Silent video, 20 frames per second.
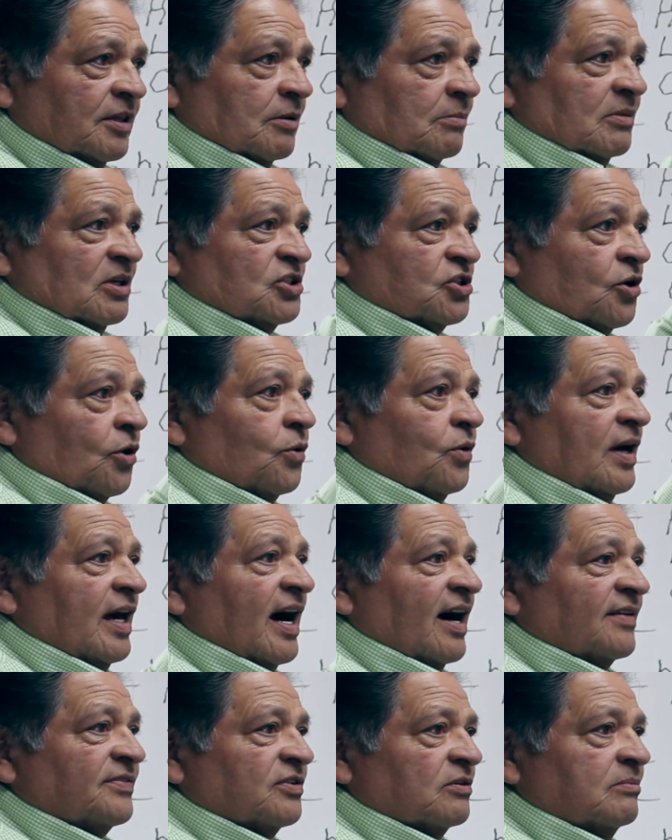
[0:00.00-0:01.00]
the Muscogee
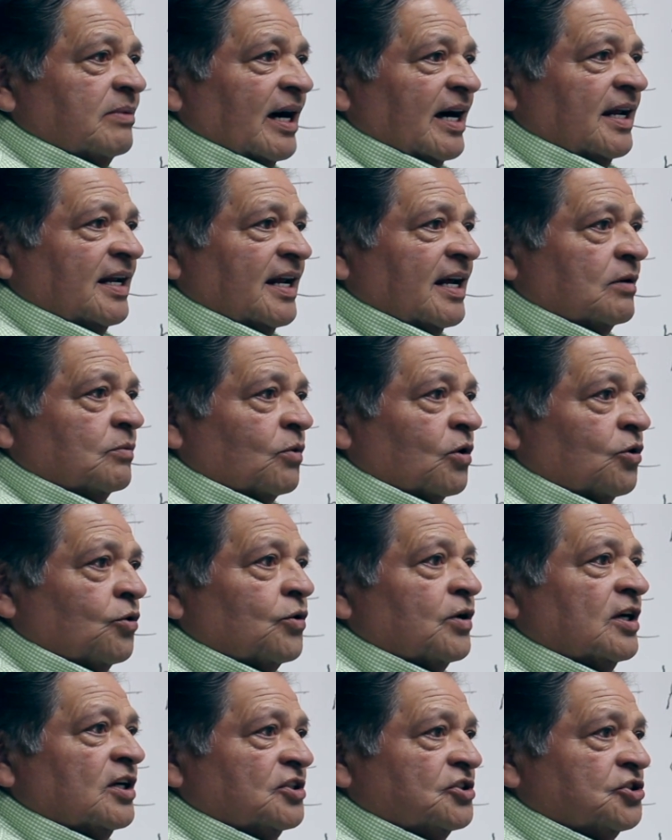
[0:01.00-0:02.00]
alphabet, and we're
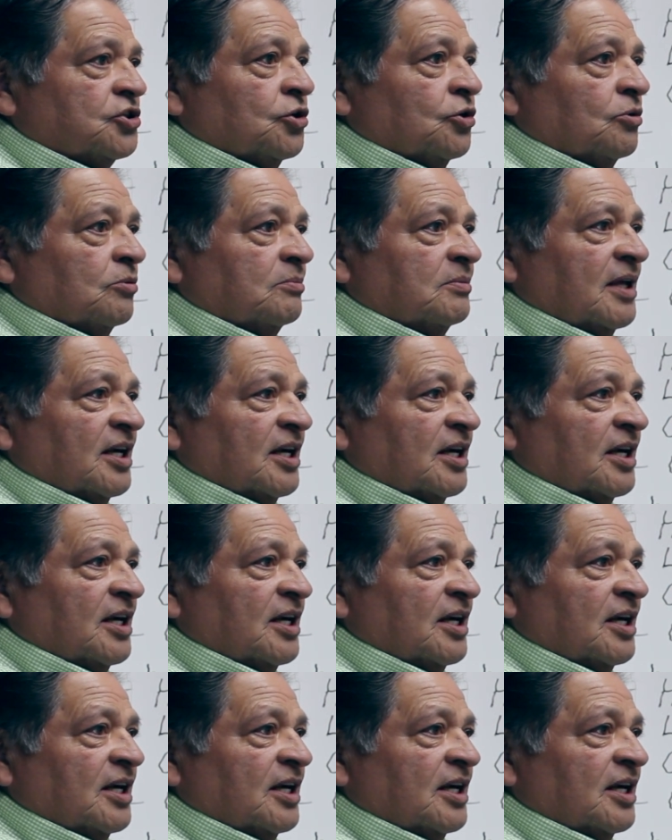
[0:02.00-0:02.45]
going to assume